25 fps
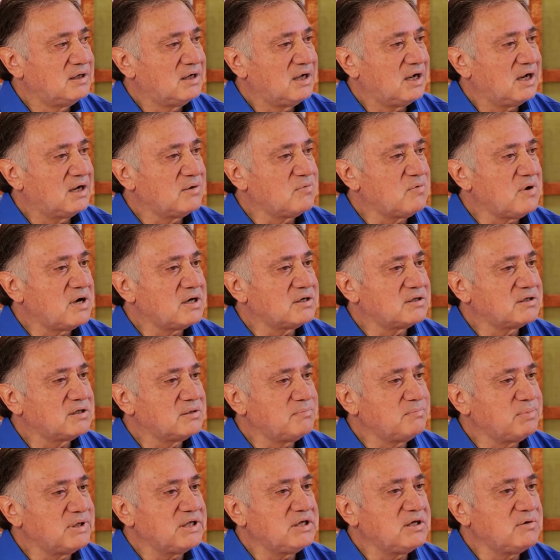I want to
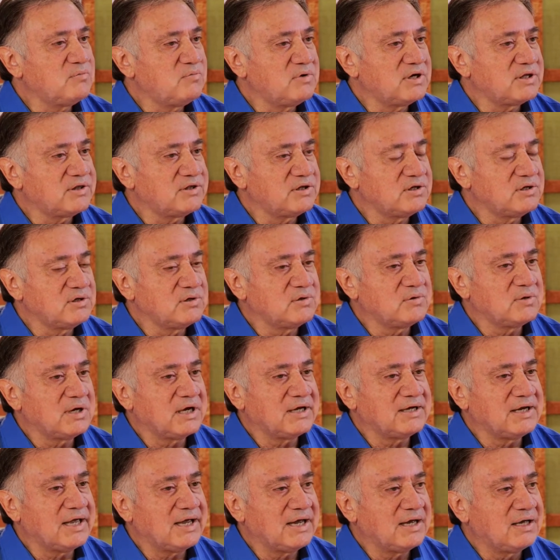be with
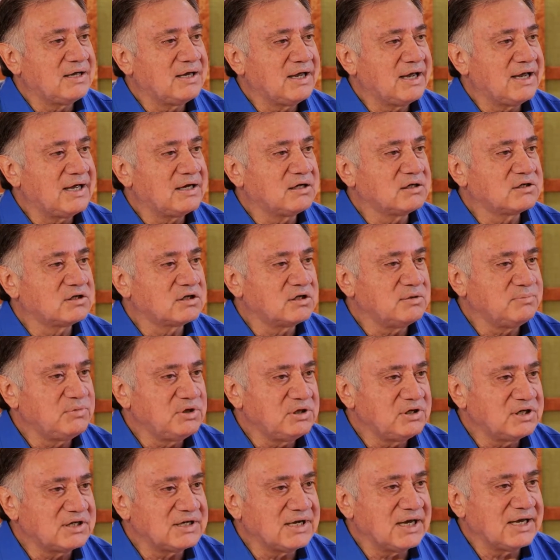you and
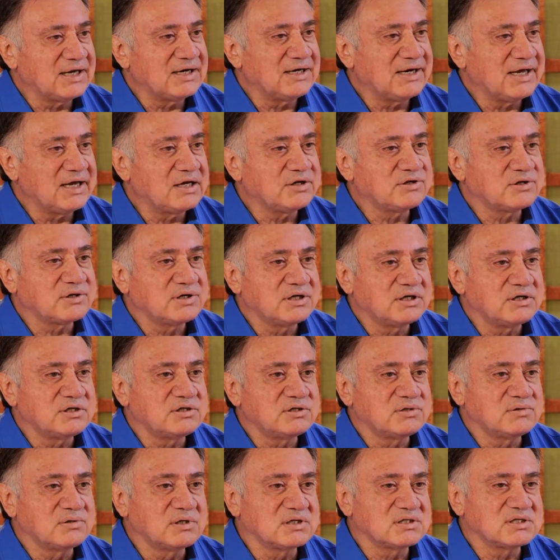communicate, enter
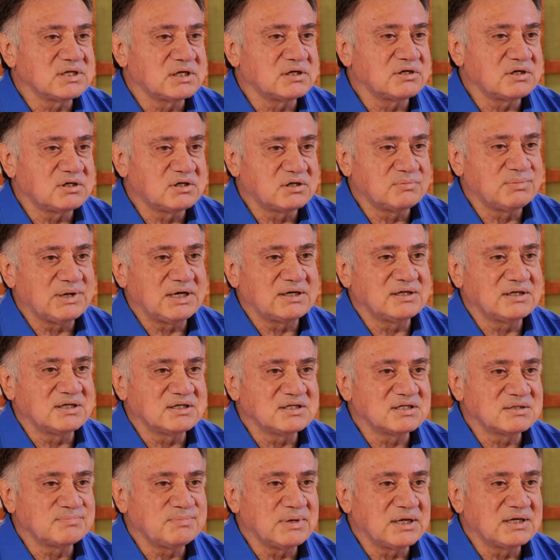into this
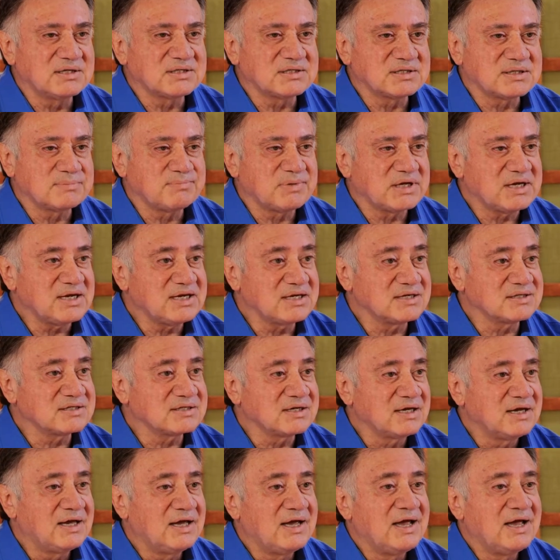interdependent space.